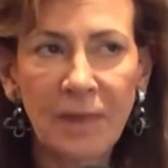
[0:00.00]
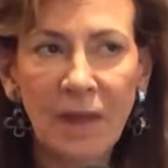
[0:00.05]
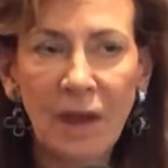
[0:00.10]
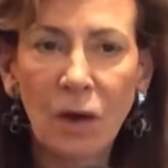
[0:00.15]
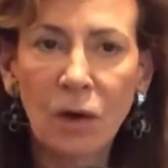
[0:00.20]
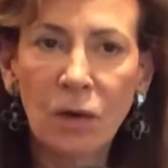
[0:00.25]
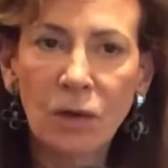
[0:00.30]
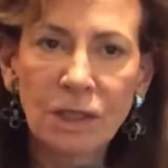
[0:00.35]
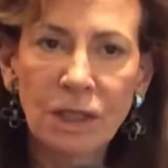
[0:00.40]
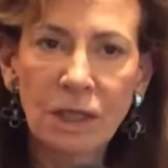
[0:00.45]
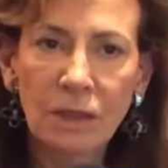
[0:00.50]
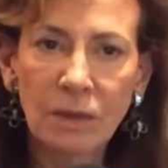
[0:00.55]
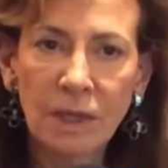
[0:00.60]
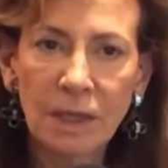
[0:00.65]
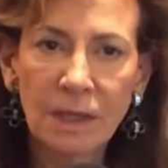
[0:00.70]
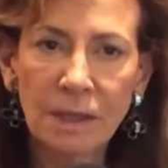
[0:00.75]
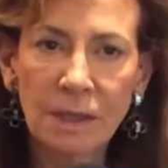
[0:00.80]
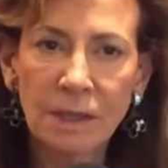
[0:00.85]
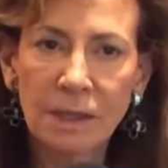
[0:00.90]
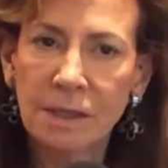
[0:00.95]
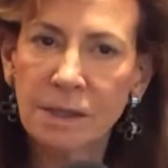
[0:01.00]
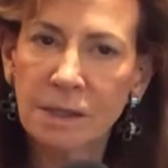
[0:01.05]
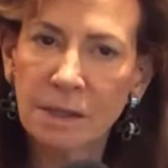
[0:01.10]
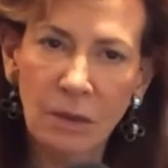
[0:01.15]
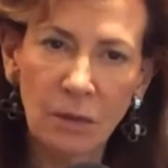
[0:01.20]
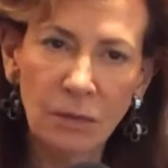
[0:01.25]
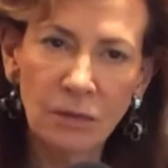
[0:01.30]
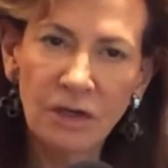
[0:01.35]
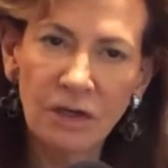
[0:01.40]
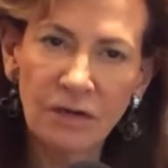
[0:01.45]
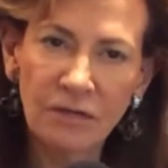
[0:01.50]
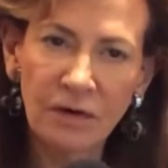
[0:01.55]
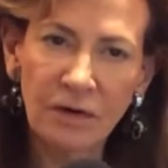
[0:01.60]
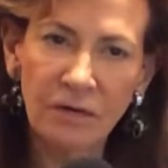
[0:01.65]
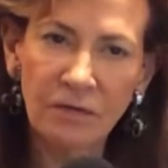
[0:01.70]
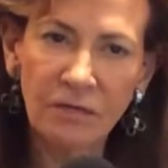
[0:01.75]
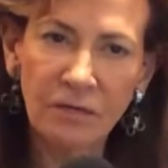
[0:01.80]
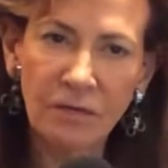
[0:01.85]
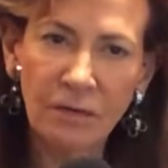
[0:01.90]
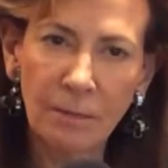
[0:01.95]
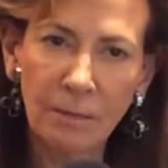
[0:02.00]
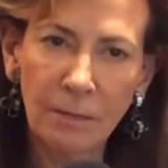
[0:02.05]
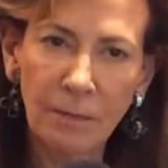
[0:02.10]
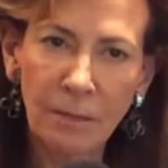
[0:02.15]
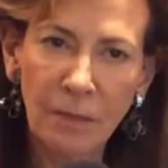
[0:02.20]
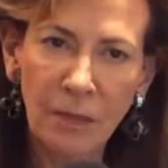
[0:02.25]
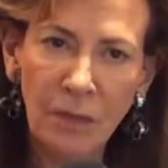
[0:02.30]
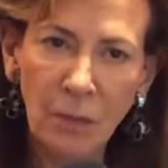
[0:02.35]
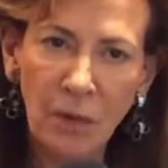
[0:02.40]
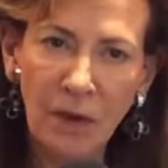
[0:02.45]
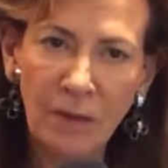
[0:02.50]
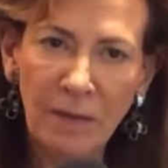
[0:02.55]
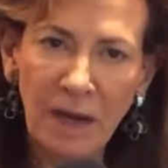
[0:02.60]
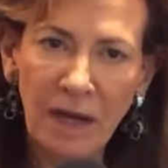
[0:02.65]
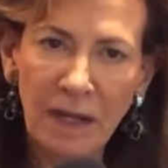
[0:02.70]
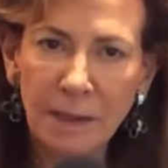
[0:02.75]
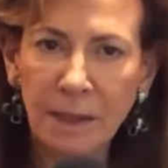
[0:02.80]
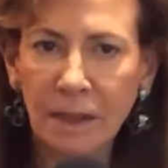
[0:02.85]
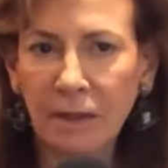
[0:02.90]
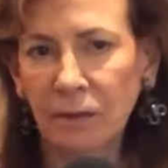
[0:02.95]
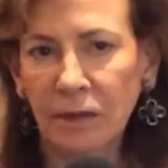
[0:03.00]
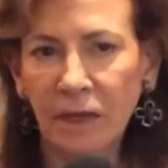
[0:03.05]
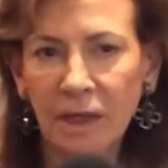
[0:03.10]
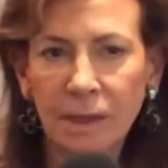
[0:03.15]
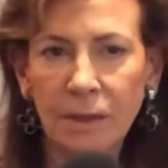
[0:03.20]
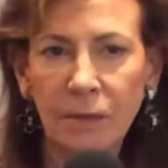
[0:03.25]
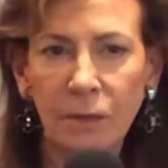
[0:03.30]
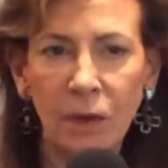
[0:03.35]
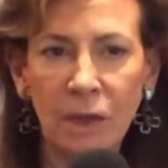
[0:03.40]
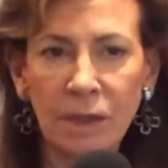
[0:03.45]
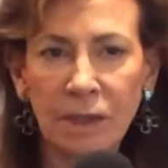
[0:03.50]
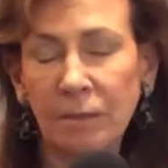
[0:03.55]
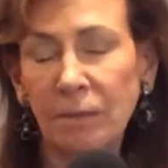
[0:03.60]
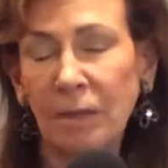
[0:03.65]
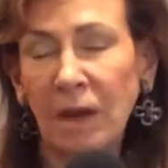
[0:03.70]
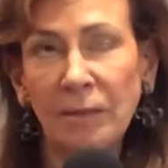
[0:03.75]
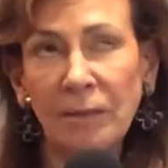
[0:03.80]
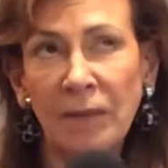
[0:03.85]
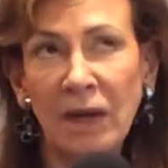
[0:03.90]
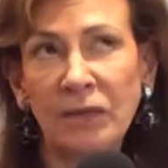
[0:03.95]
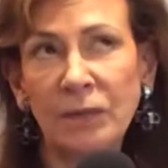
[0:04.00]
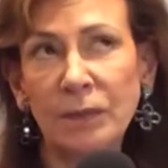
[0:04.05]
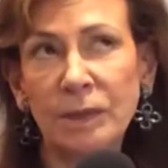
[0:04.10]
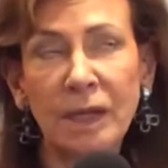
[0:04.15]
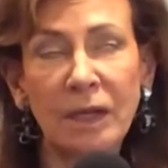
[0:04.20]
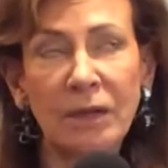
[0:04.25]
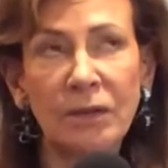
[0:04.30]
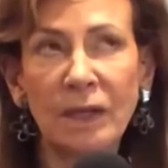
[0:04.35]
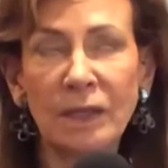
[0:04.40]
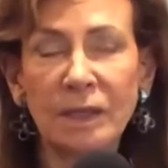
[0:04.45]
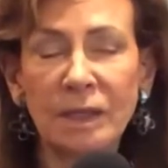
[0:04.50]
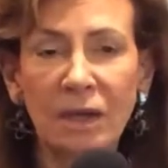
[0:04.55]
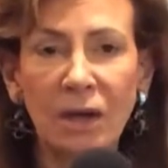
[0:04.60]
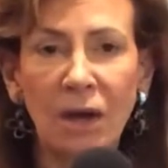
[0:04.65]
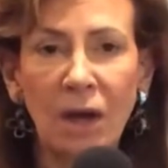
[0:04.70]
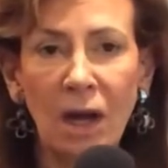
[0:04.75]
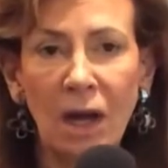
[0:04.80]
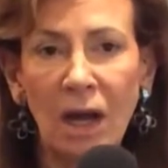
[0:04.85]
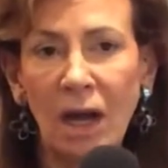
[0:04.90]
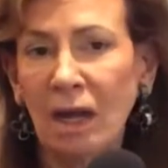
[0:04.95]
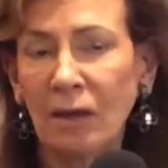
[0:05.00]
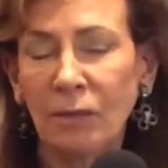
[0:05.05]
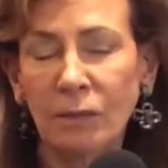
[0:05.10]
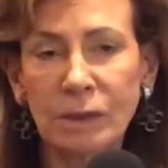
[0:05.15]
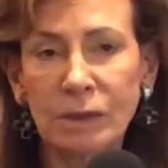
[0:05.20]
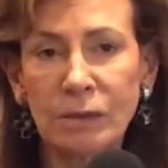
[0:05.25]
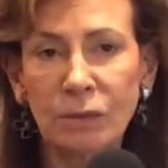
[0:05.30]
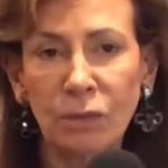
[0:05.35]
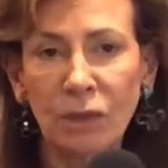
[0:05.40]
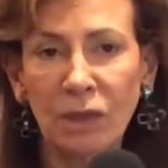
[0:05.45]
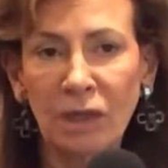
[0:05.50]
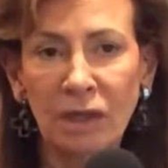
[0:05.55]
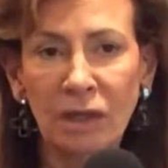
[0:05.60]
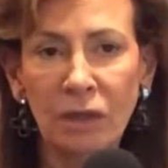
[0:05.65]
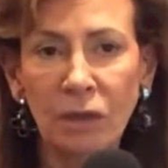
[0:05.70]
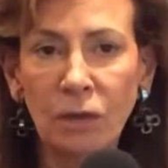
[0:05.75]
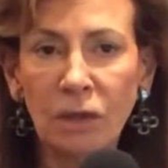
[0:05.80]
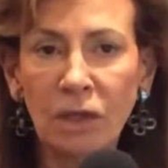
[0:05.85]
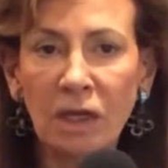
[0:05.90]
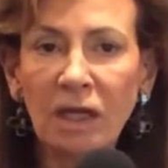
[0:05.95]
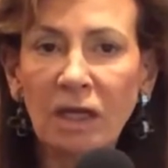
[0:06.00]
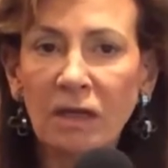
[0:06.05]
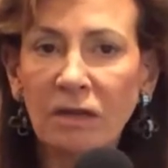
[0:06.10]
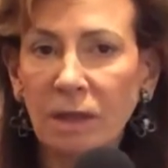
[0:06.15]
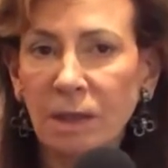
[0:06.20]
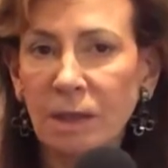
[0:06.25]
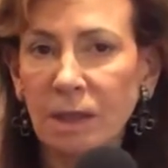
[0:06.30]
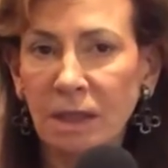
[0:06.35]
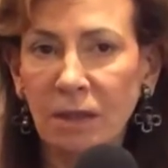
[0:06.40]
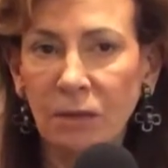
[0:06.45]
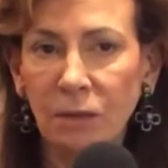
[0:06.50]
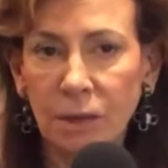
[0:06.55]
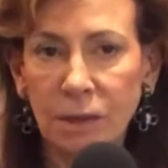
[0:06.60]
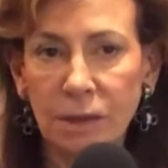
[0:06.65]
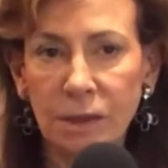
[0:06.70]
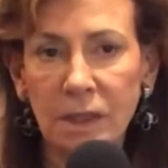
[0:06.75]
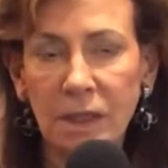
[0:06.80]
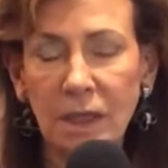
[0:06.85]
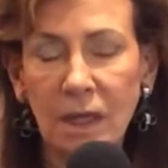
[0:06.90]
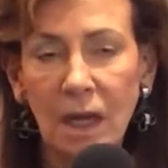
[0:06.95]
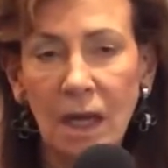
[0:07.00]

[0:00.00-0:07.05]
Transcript: Her generation is so different from the way my generation was. And my mother's generation, it was really unique that she was,